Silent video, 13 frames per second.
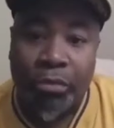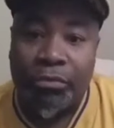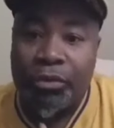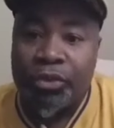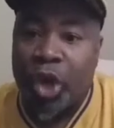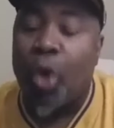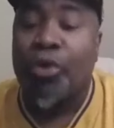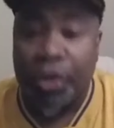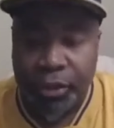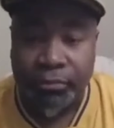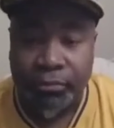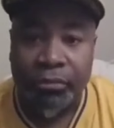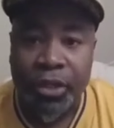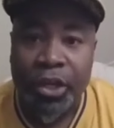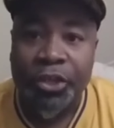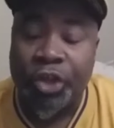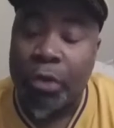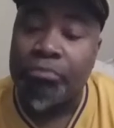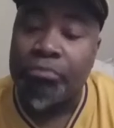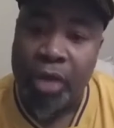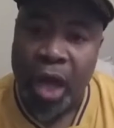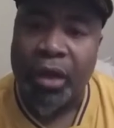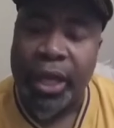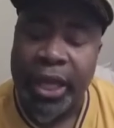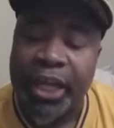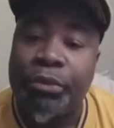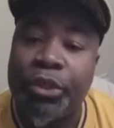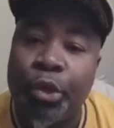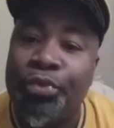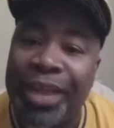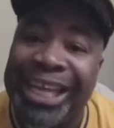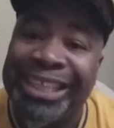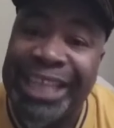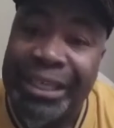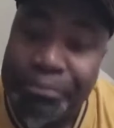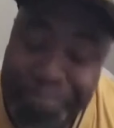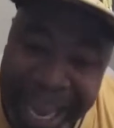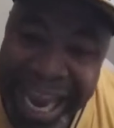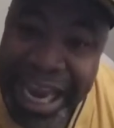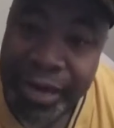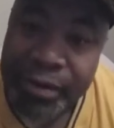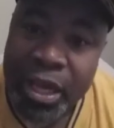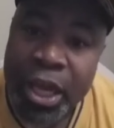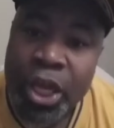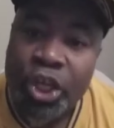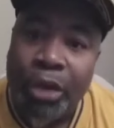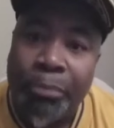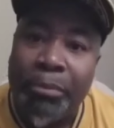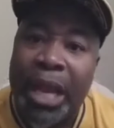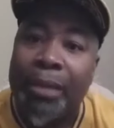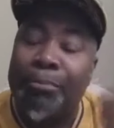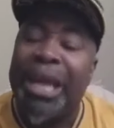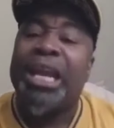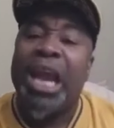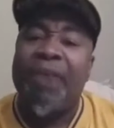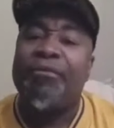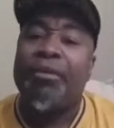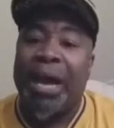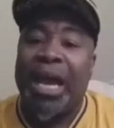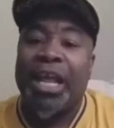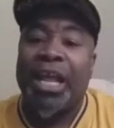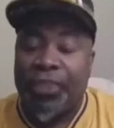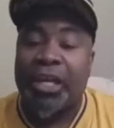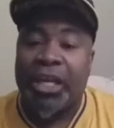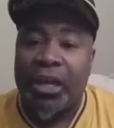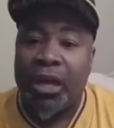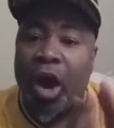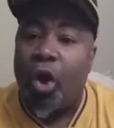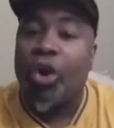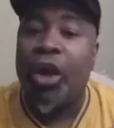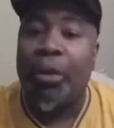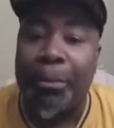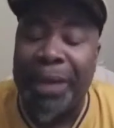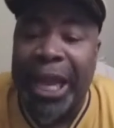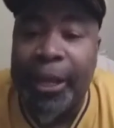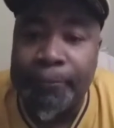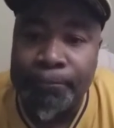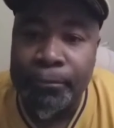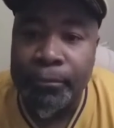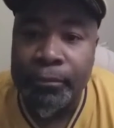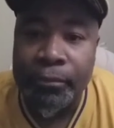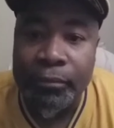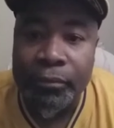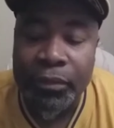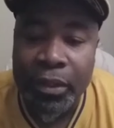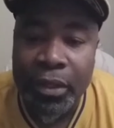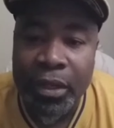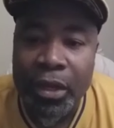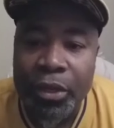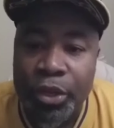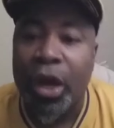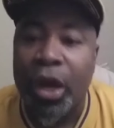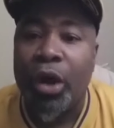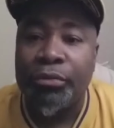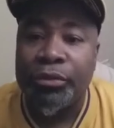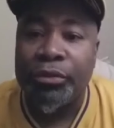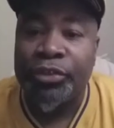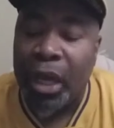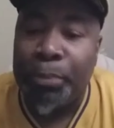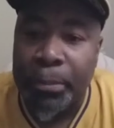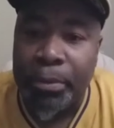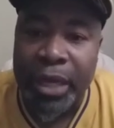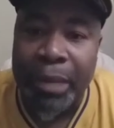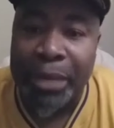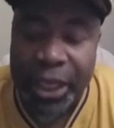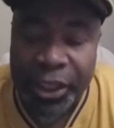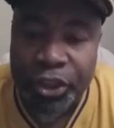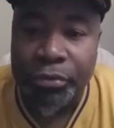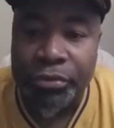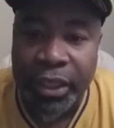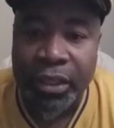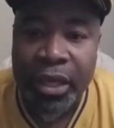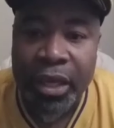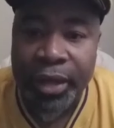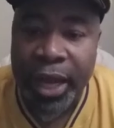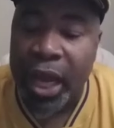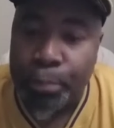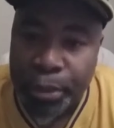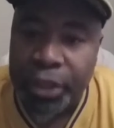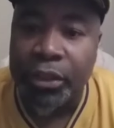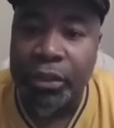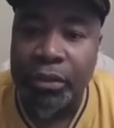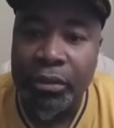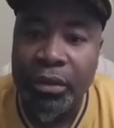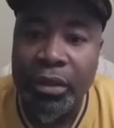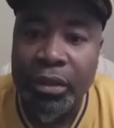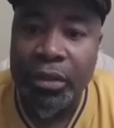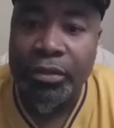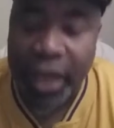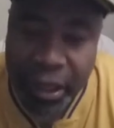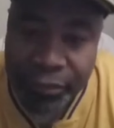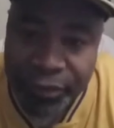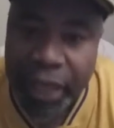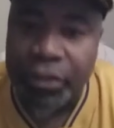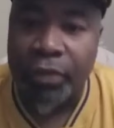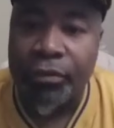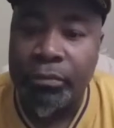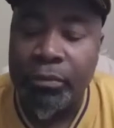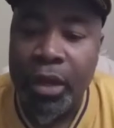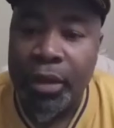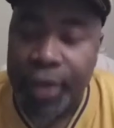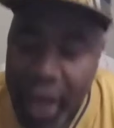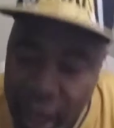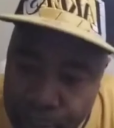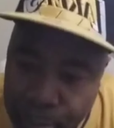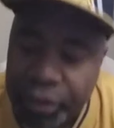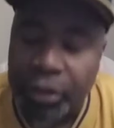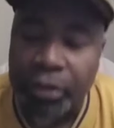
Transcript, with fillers: jokers, certain knuckleheads to do things that's bad to make, make everybody think that all of them are bad. You know, some people, they've been in church and they had a preacher. Take advantage of them. They had a preacher